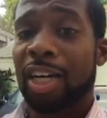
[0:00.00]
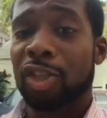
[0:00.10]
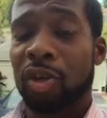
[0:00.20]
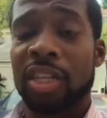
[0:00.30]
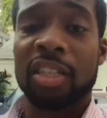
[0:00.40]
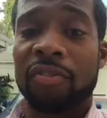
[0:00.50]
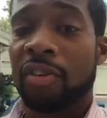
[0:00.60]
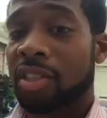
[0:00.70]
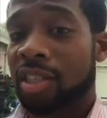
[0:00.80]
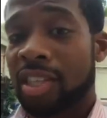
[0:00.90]
dressing
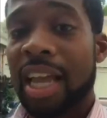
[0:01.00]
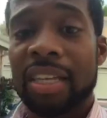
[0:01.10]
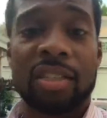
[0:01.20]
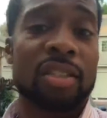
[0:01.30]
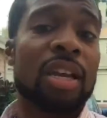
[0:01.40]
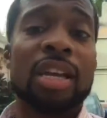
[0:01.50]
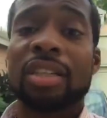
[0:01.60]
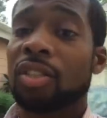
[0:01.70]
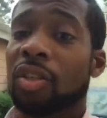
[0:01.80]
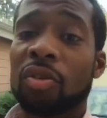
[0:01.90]
for success
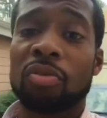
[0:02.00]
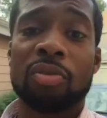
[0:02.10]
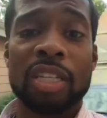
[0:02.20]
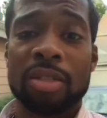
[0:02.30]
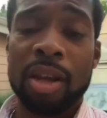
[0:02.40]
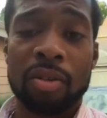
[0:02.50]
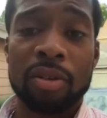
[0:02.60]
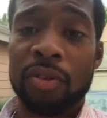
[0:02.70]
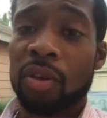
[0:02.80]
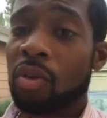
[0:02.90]
to resume
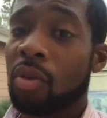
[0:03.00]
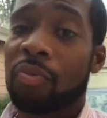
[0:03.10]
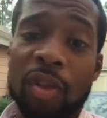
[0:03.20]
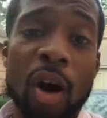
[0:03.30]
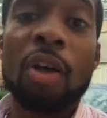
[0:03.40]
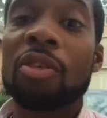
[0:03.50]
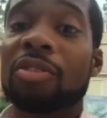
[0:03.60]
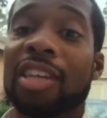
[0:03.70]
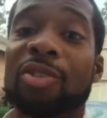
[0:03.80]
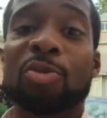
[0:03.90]
review, all
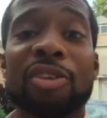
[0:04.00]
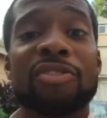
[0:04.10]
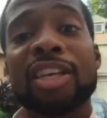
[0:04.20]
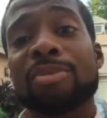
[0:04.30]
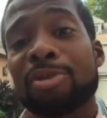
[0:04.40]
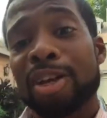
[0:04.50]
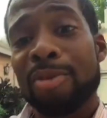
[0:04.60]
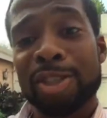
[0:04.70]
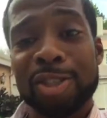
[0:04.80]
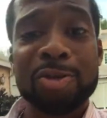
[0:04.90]
those things will be available
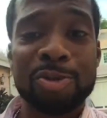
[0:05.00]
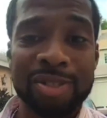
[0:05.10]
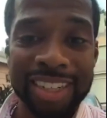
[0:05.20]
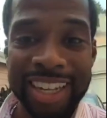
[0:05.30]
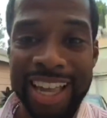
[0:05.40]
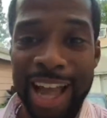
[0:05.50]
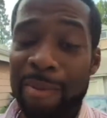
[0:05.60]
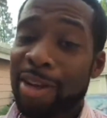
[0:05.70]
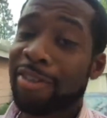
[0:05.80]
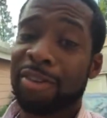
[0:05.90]
coming soon.
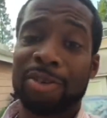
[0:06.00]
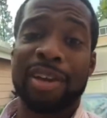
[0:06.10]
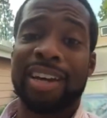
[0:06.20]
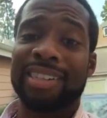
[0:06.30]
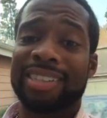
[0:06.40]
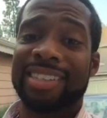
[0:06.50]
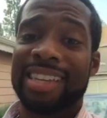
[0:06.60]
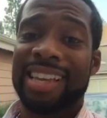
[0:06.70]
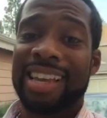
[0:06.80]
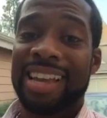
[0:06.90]
I'm here for you guys.
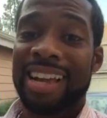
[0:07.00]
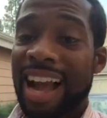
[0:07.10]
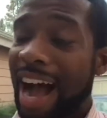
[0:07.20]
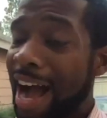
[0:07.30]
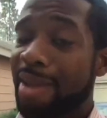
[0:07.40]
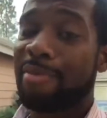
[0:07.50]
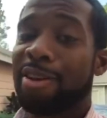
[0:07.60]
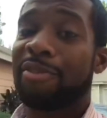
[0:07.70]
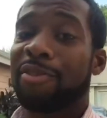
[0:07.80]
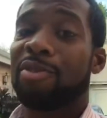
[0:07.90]
I am
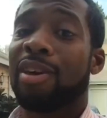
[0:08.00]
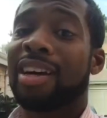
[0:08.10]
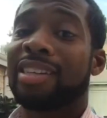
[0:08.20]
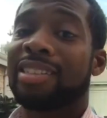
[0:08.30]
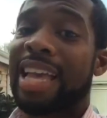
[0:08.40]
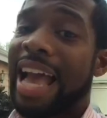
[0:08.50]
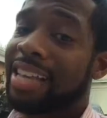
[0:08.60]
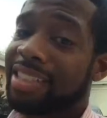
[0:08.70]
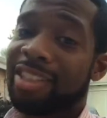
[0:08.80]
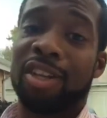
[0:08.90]
here for you guys
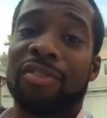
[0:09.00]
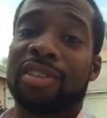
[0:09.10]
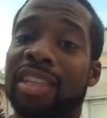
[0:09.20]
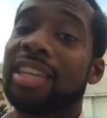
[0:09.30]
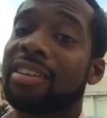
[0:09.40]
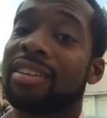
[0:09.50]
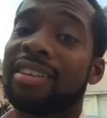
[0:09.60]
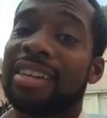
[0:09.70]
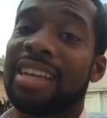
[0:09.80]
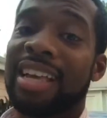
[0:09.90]
as a servant leader,
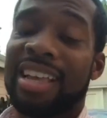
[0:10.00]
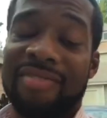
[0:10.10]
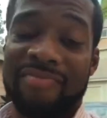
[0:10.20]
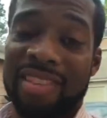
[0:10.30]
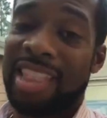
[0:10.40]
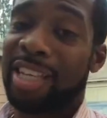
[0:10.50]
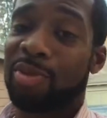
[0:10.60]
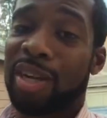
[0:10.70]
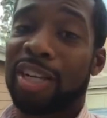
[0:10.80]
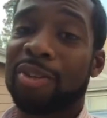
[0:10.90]
and
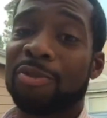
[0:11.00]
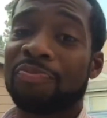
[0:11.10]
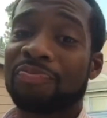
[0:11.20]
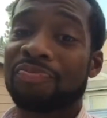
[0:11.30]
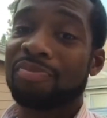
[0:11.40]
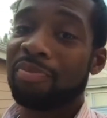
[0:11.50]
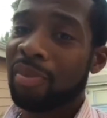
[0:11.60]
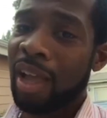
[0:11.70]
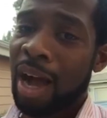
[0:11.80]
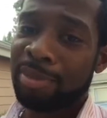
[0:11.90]
that's what I do.
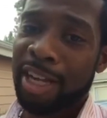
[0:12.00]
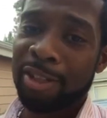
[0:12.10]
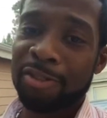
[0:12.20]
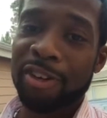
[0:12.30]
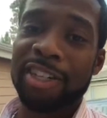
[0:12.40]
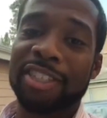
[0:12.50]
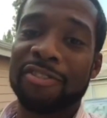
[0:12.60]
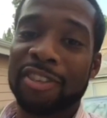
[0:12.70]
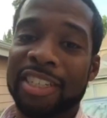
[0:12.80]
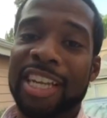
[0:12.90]
I'm Daniel
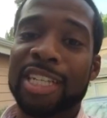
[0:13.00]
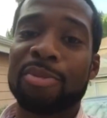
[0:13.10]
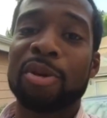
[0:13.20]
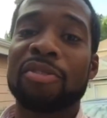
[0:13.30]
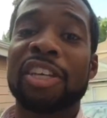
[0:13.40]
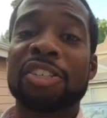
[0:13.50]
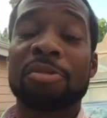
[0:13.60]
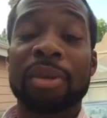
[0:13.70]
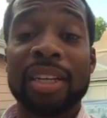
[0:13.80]
Ferguson for today's Motivational